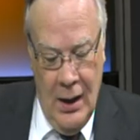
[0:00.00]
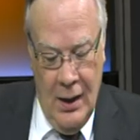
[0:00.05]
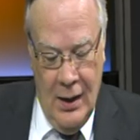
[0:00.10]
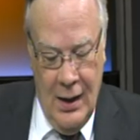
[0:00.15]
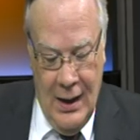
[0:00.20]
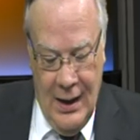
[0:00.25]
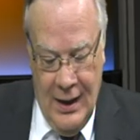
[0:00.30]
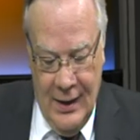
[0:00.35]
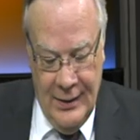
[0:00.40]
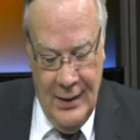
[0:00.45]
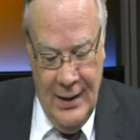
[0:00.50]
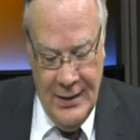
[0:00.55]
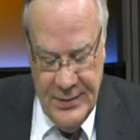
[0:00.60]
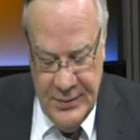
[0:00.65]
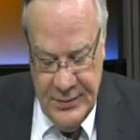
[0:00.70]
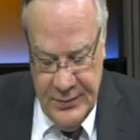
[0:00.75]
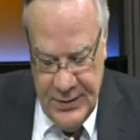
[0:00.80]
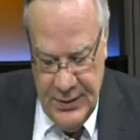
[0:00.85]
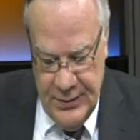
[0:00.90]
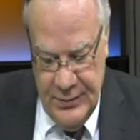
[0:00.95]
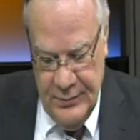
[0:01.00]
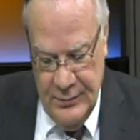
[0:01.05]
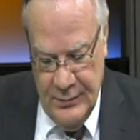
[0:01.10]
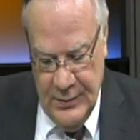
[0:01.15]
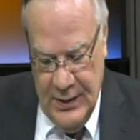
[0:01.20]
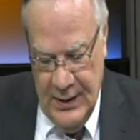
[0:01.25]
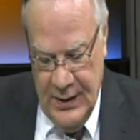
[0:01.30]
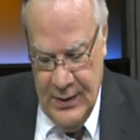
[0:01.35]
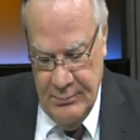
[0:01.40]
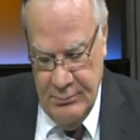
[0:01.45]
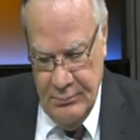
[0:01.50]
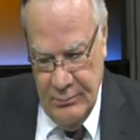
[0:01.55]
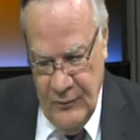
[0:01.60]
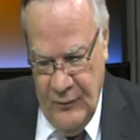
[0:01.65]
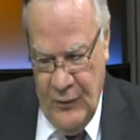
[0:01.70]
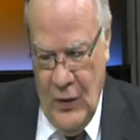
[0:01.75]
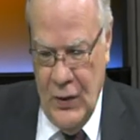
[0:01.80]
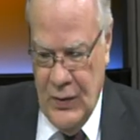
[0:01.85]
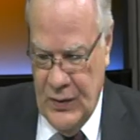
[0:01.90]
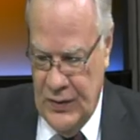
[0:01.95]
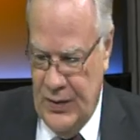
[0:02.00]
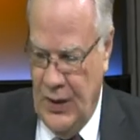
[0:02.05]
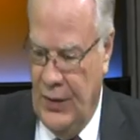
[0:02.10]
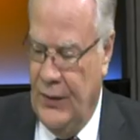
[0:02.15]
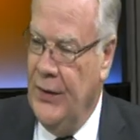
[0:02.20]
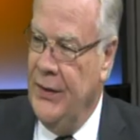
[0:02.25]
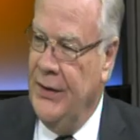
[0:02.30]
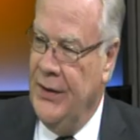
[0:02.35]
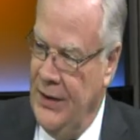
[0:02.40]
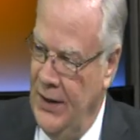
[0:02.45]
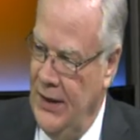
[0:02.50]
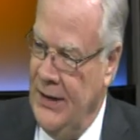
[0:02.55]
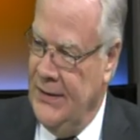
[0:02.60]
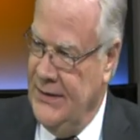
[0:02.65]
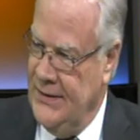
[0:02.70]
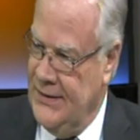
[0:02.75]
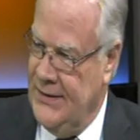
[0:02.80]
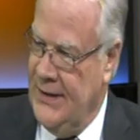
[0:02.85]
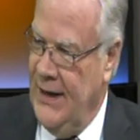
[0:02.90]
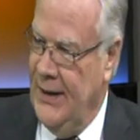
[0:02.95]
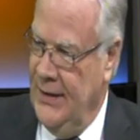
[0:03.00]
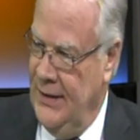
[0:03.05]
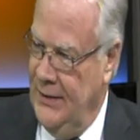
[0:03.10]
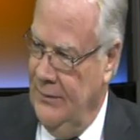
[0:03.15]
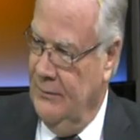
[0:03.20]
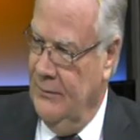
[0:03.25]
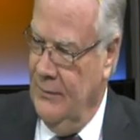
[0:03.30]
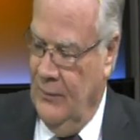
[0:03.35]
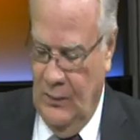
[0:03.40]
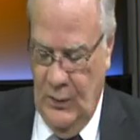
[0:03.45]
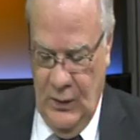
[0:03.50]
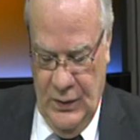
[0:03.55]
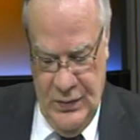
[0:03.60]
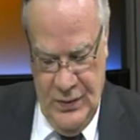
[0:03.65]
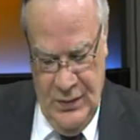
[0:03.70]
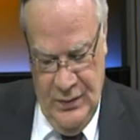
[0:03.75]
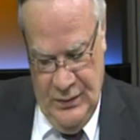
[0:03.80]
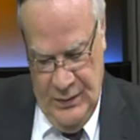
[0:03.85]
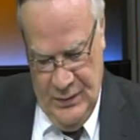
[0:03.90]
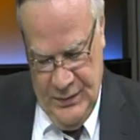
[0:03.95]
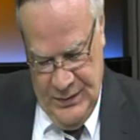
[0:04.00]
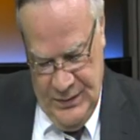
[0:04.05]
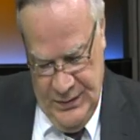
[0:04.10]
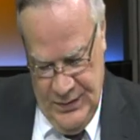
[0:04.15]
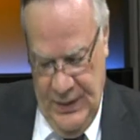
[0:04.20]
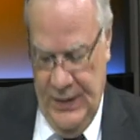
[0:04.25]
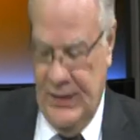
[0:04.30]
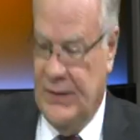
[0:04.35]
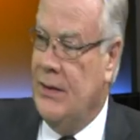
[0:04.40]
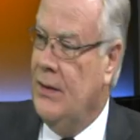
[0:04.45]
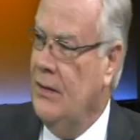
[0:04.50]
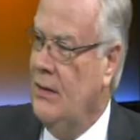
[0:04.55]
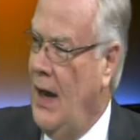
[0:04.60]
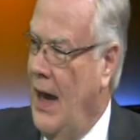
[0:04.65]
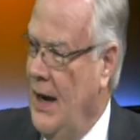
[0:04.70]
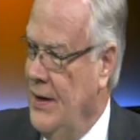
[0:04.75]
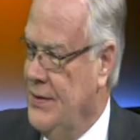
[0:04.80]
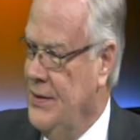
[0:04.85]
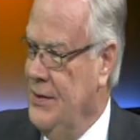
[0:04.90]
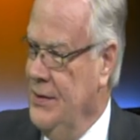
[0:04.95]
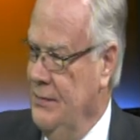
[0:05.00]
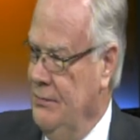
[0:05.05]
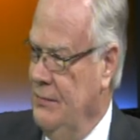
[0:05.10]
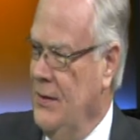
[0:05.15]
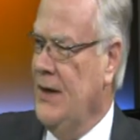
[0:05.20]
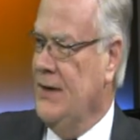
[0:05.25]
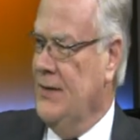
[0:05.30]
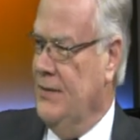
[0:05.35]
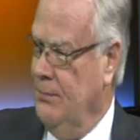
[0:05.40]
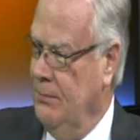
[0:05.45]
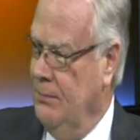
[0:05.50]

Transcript: I'd like to, to um, focus on the Dunedin study, yep. which you suggest actually does